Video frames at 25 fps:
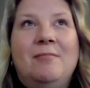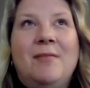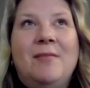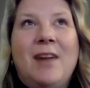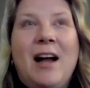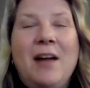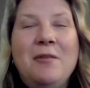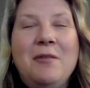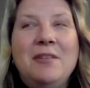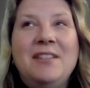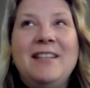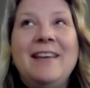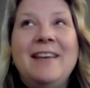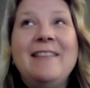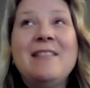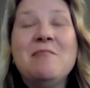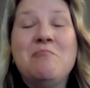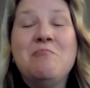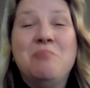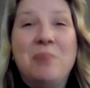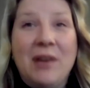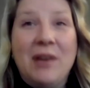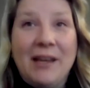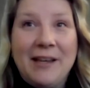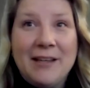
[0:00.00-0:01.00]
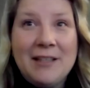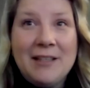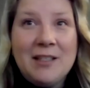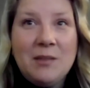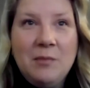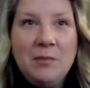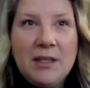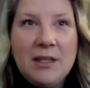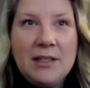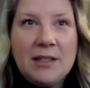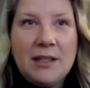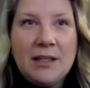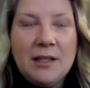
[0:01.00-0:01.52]
I would say the biggest
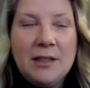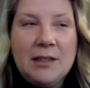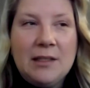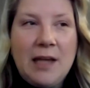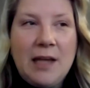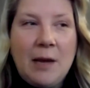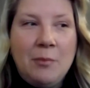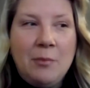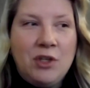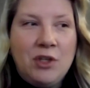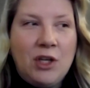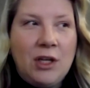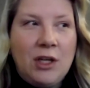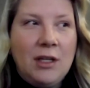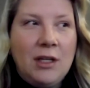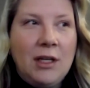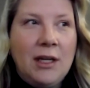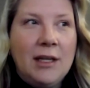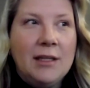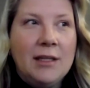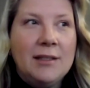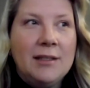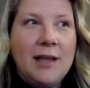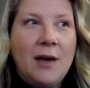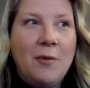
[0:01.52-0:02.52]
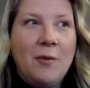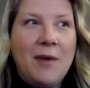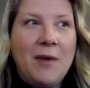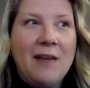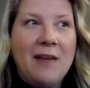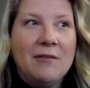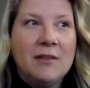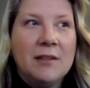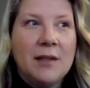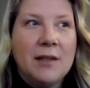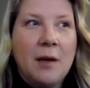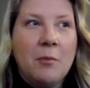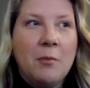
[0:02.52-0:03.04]
misconception is that we
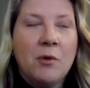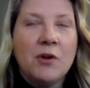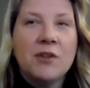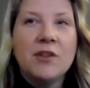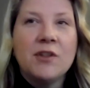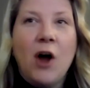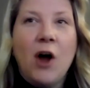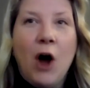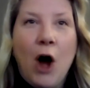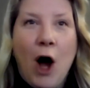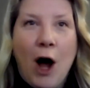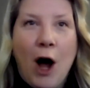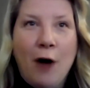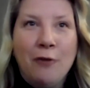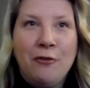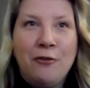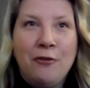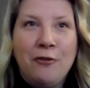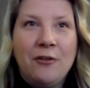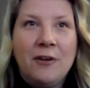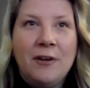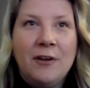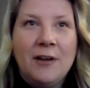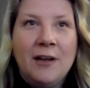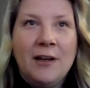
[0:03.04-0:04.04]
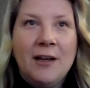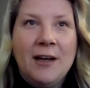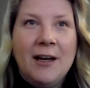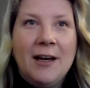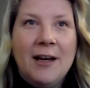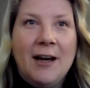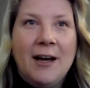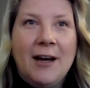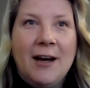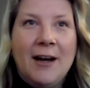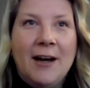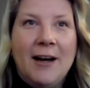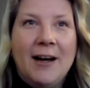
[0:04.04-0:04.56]
have summers off.
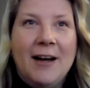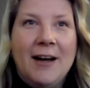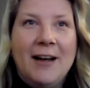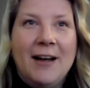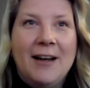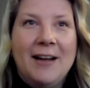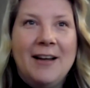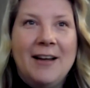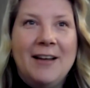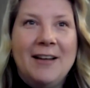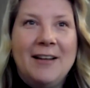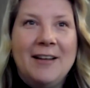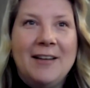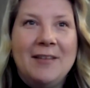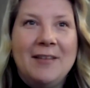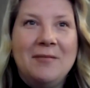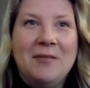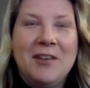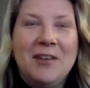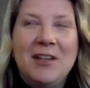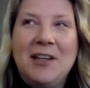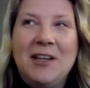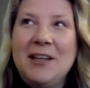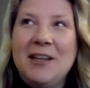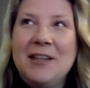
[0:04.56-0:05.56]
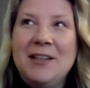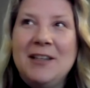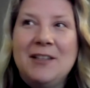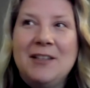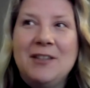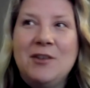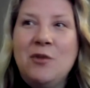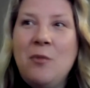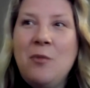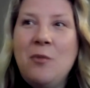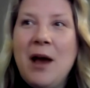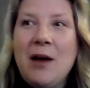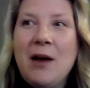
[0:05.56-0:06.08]
because
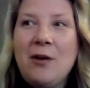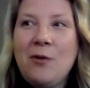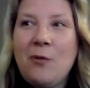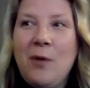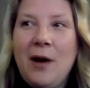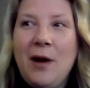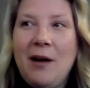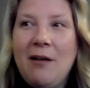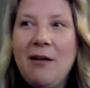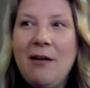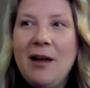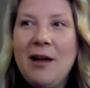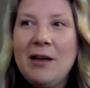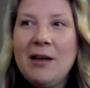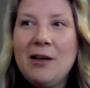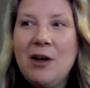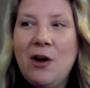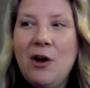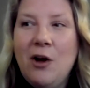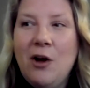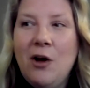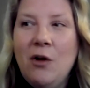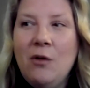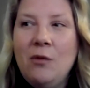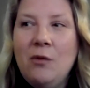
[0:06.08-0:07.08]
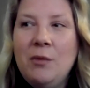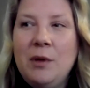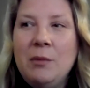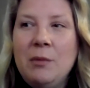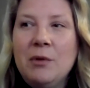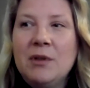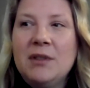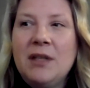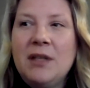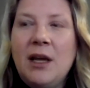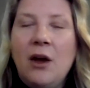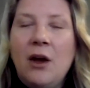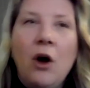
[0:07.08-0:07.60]
no matter where I go, and people
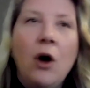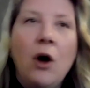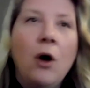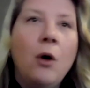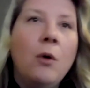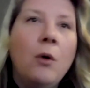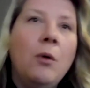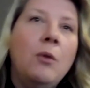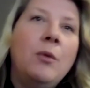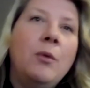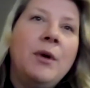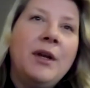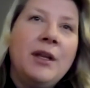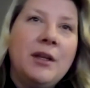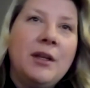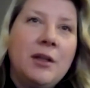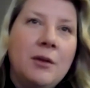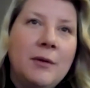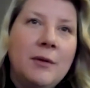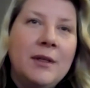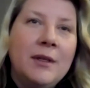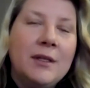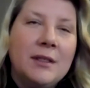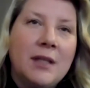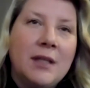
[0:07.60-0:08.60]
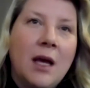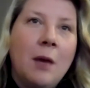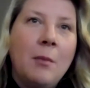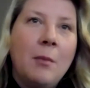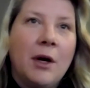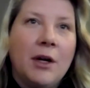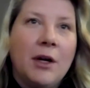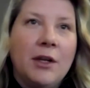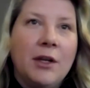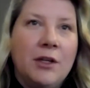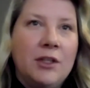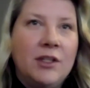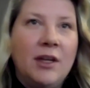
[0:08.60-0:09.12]
say, oh, well, what do you do in the summer?
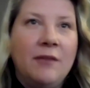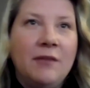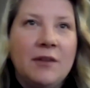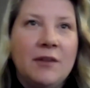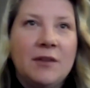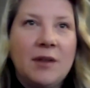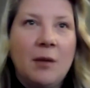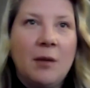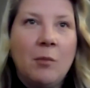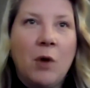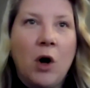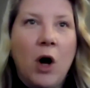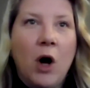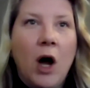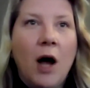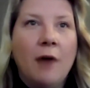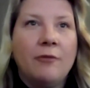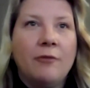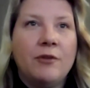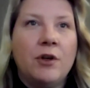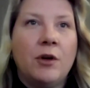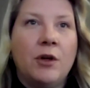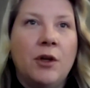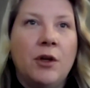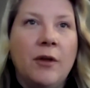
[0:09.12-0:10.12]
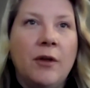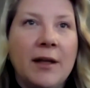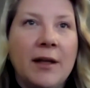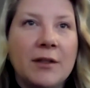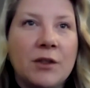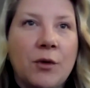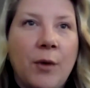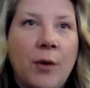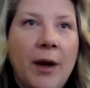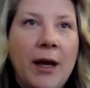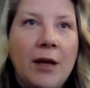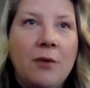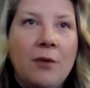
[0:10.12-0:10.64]
You just have the summer off, don't you? That's
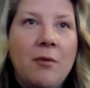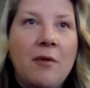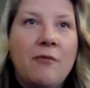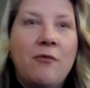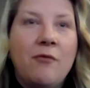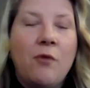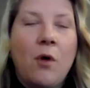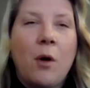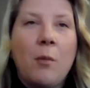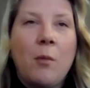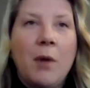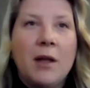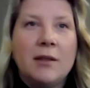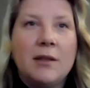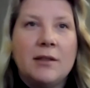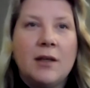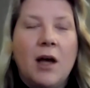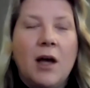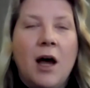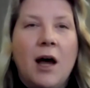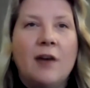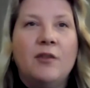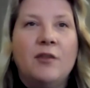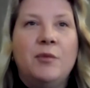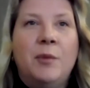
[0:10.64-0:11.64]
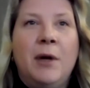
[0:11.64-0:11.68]
great. You have 4 months off.